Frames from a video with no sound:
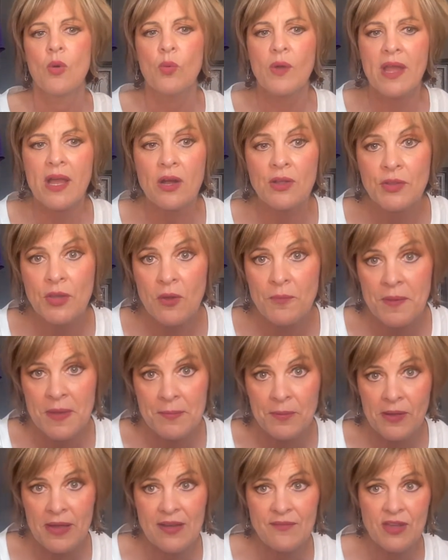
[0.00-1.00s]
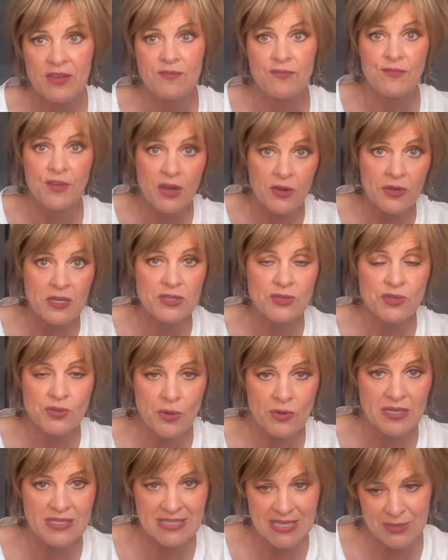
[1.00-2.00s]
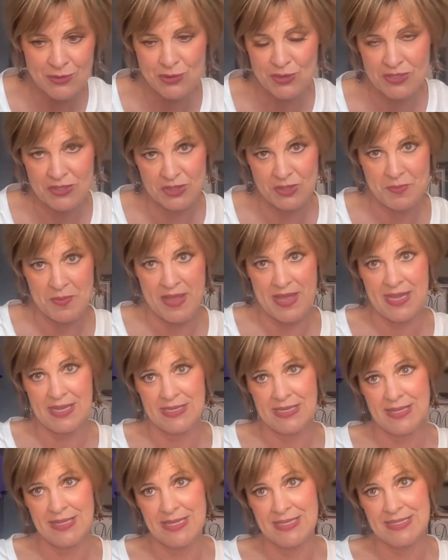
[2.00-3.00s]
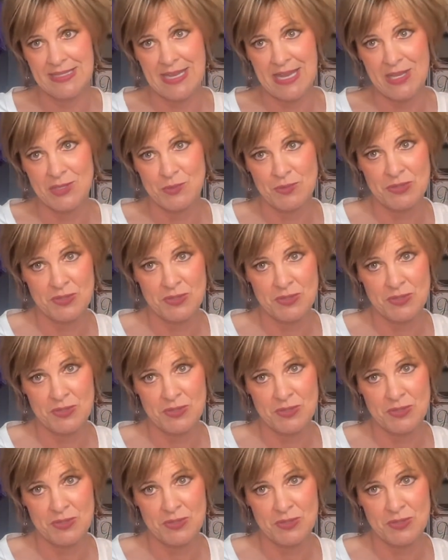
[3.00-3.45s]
We all know people have a very short attention span these days,